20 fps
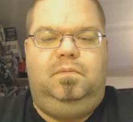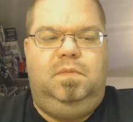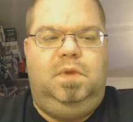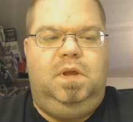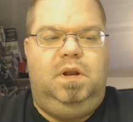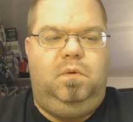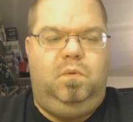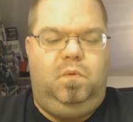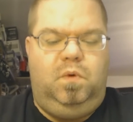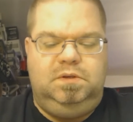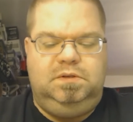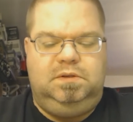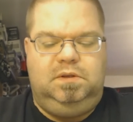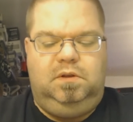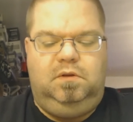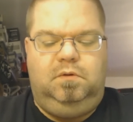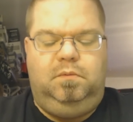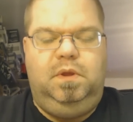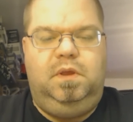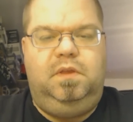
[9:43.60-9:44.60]
that it was a
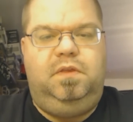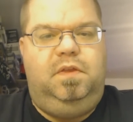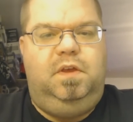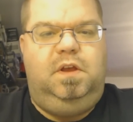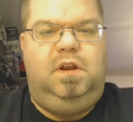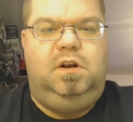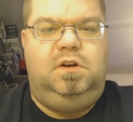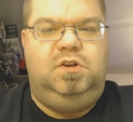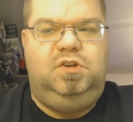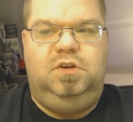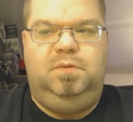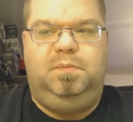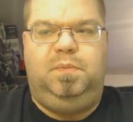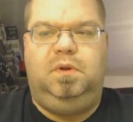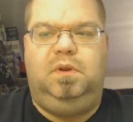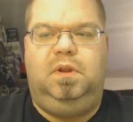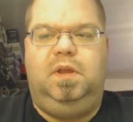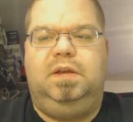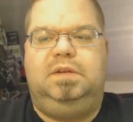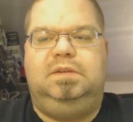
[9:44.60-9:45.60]
little bit thinner,
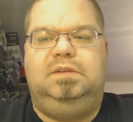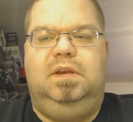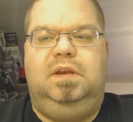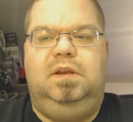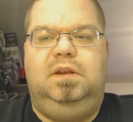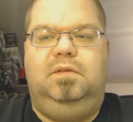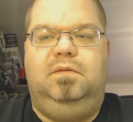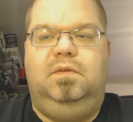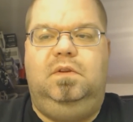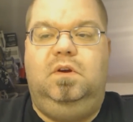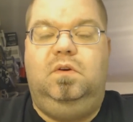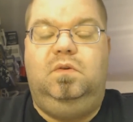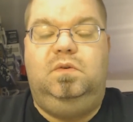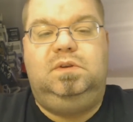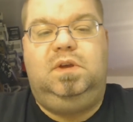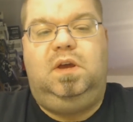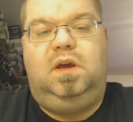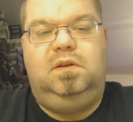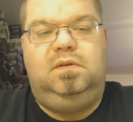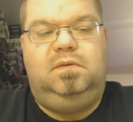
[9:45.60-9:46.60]
cheaper Lexan, even though it was
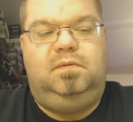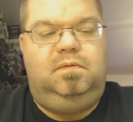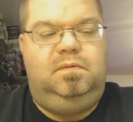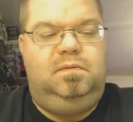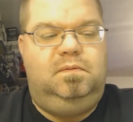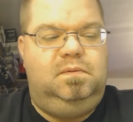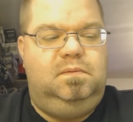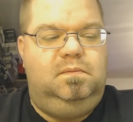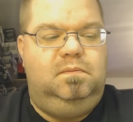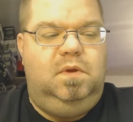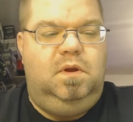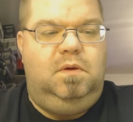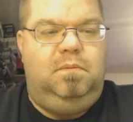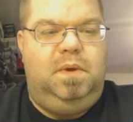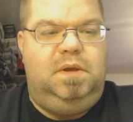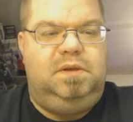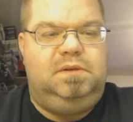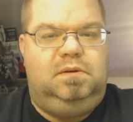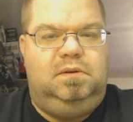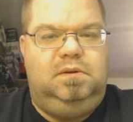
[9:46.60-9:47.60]
kind of, you know,
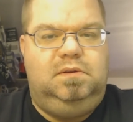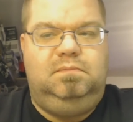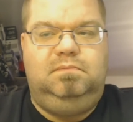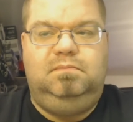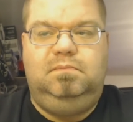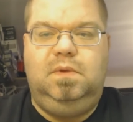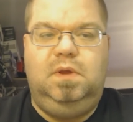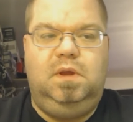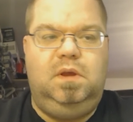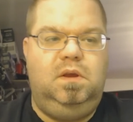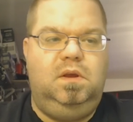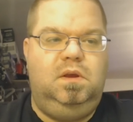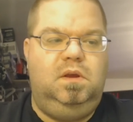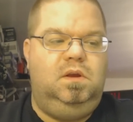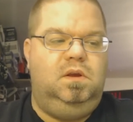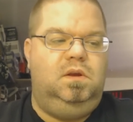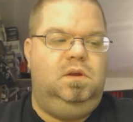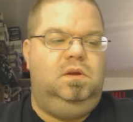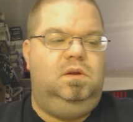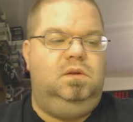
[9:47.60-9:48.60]
basically
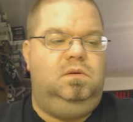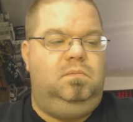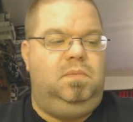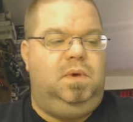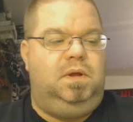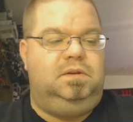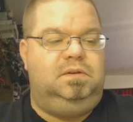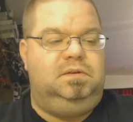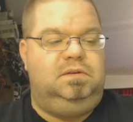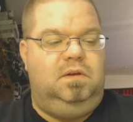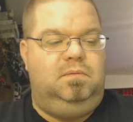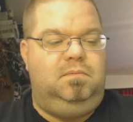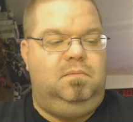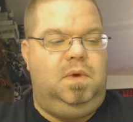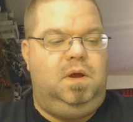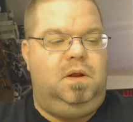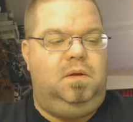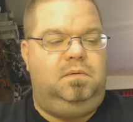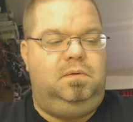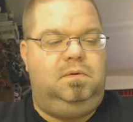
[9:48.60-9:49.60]
about the same
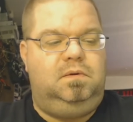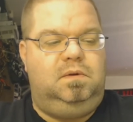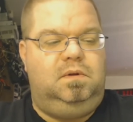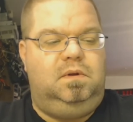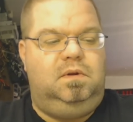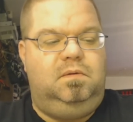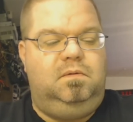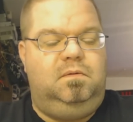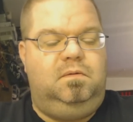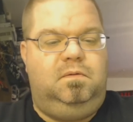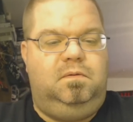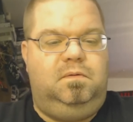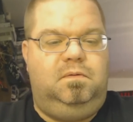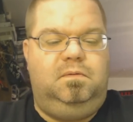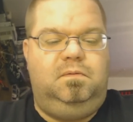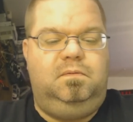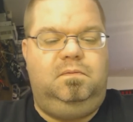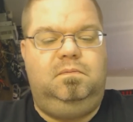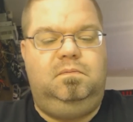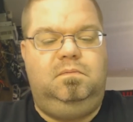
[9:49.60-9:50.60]
amount of
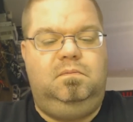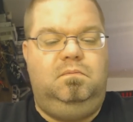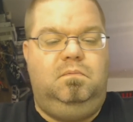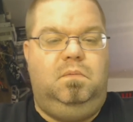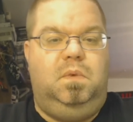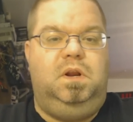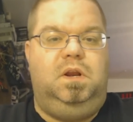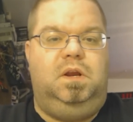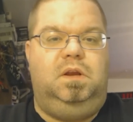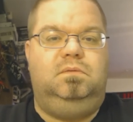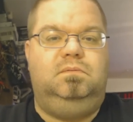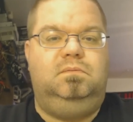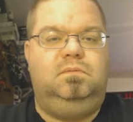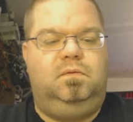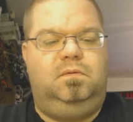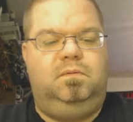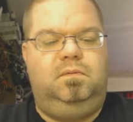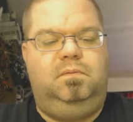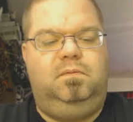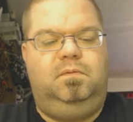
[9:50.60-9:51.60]
money
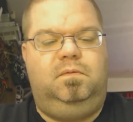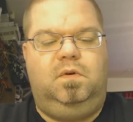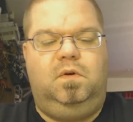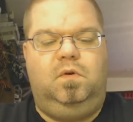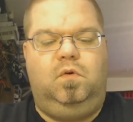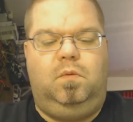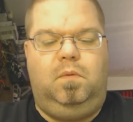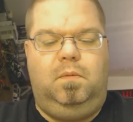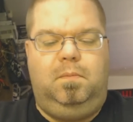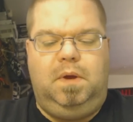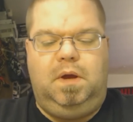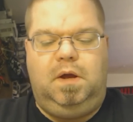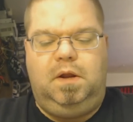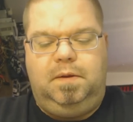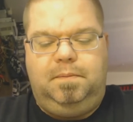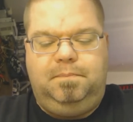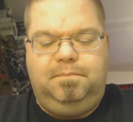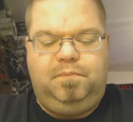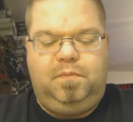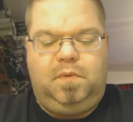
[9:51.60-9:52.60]
for a normal
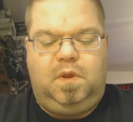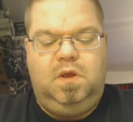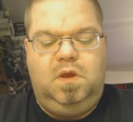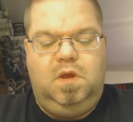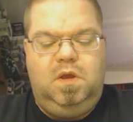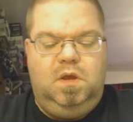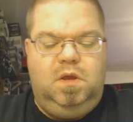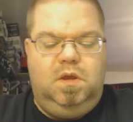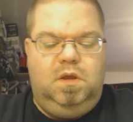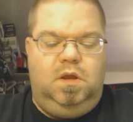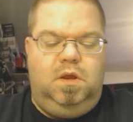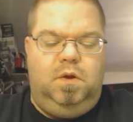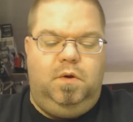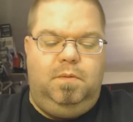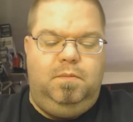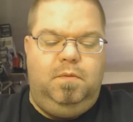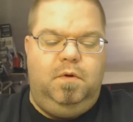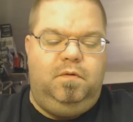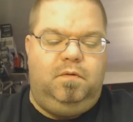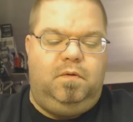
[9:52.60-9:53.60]
body.
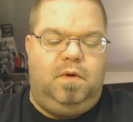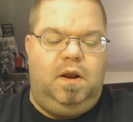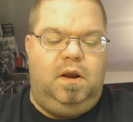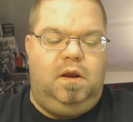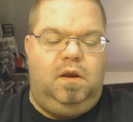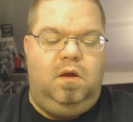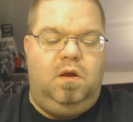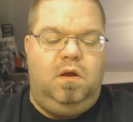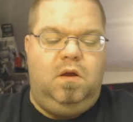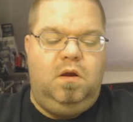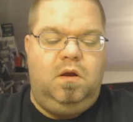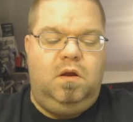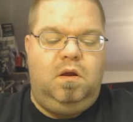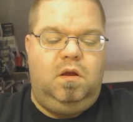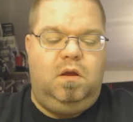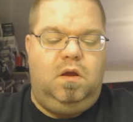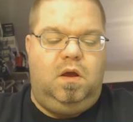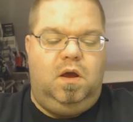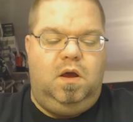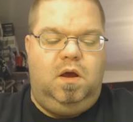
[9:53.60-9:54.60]
Anyway, moving right along,
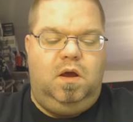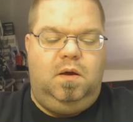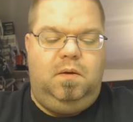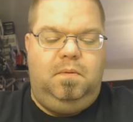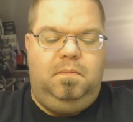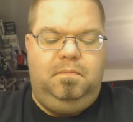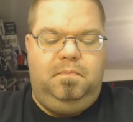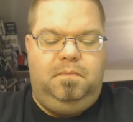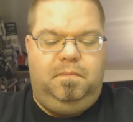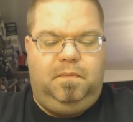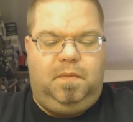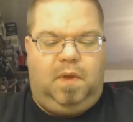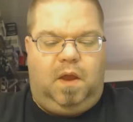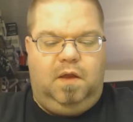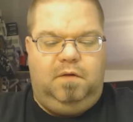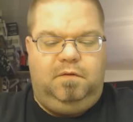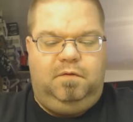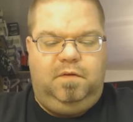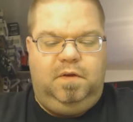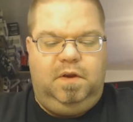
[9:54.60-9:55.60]

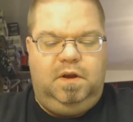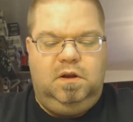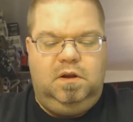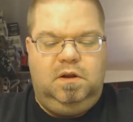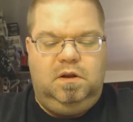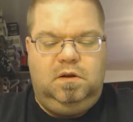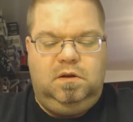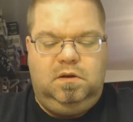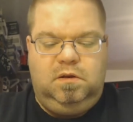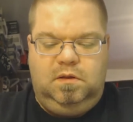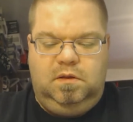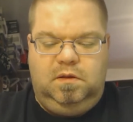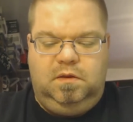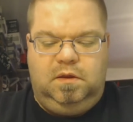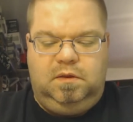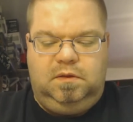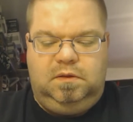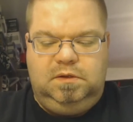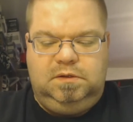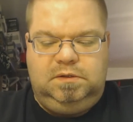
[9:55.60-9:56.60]
I figure
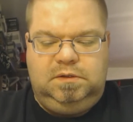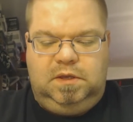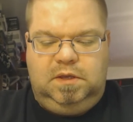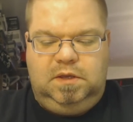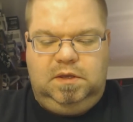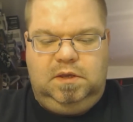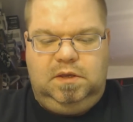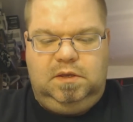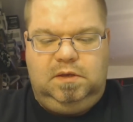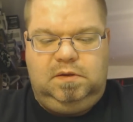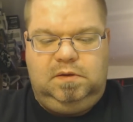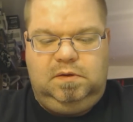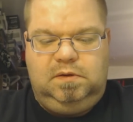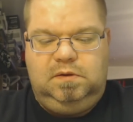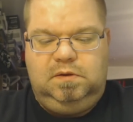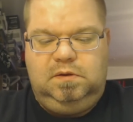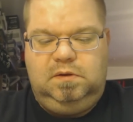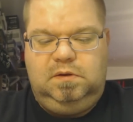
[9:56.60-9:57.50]
that this kit